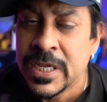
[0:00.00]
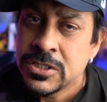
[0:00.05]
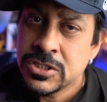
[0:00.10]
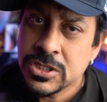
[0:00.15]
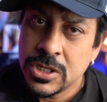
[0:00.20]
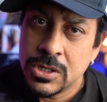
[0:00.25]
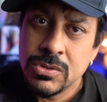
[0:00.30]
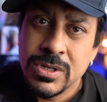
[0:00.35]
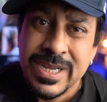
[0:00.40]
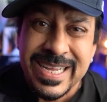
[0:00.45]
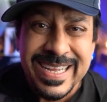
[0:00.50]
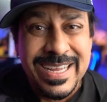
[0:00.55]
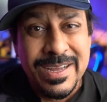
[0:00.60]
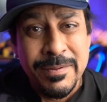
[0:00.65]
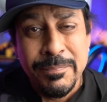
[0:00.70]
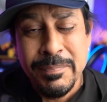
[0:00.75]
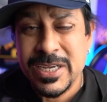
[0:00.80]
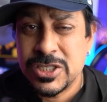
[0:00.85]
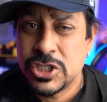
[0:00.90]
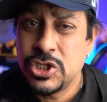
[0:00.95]
So
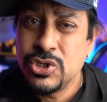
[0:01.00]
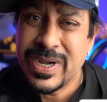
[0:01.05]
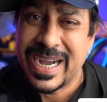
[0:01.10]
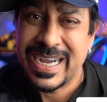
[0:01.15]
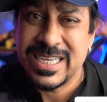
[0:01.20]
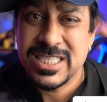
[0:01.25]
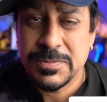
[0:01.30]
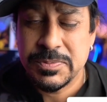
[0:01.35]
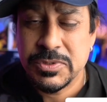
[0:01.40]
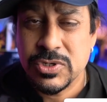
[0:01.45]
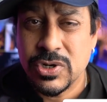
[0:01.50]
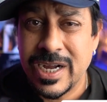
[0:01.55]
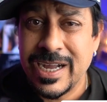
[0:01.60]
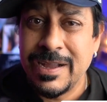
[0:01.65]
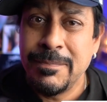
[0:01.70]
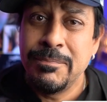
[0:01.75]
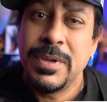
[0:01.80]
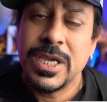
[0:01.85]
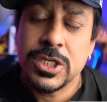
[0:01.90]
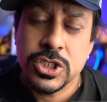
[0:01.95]
make sure you guys
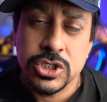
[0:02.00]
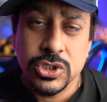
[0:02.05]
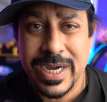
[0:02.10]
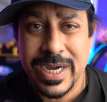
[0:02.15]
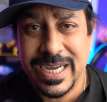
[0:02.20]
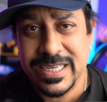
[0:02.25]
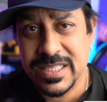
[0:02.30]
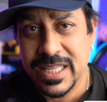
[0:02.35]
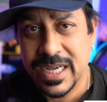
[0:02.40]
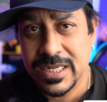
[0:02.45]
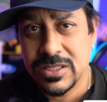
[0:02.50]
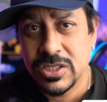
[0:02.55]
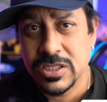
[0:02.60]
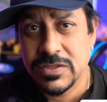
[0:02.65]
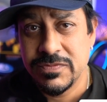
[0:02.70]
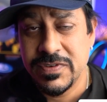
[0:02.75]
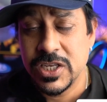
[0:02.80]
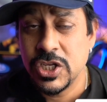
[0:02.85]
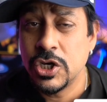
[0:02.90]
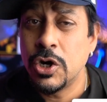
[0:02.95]
subscribe. Make guys like
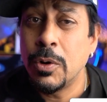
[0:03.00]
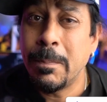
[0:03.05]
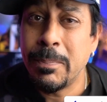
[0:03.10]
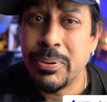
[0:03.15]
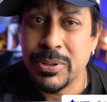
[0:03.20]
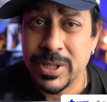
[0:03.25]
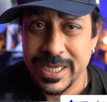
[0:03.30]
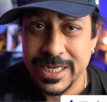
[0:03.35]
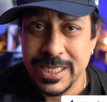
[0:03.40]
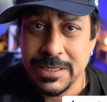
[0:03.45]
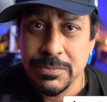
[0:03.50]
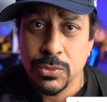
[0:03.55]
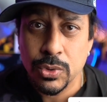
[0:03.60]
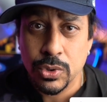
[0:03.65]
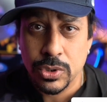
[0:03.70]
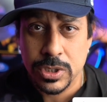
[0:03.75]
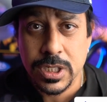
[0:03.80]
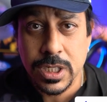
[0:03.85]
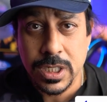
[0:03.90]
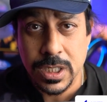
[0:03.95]
this video. Plenty
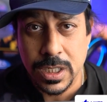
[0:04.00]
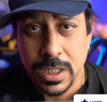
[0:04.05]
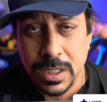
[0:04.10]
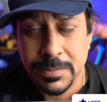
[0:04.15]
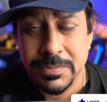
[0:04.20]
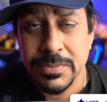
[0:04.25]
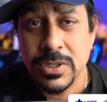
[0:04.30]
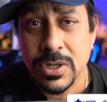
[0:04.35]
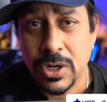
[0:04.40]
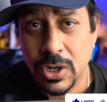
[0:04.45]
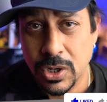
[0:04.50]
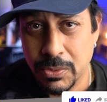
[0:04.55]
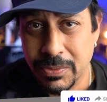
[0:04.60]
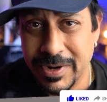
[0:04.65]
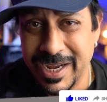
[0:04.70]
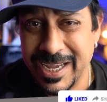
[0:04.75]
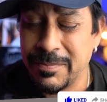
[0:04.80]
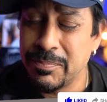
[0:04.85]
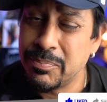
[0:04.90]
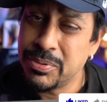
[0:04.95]
more to come. All
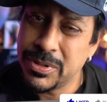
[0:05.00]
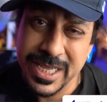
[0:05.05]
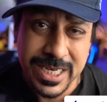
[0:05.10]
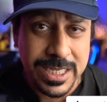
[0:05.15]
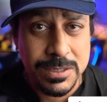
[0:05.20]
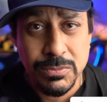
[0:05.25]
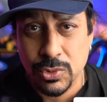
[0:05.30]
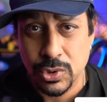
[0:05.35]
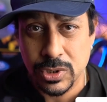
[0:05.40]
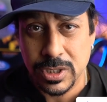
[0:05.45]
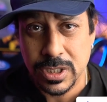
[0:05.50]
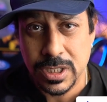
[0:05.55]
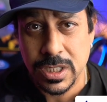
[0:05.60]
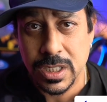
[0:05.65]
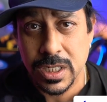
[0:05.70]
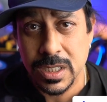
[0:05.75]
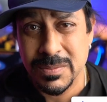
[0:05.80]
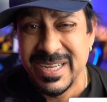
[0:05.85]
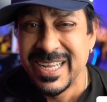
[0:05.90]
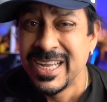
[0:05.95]
right, plenty more to
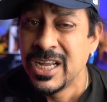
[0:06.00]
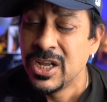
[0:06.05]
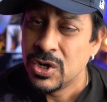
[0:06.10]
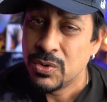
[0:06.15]
come.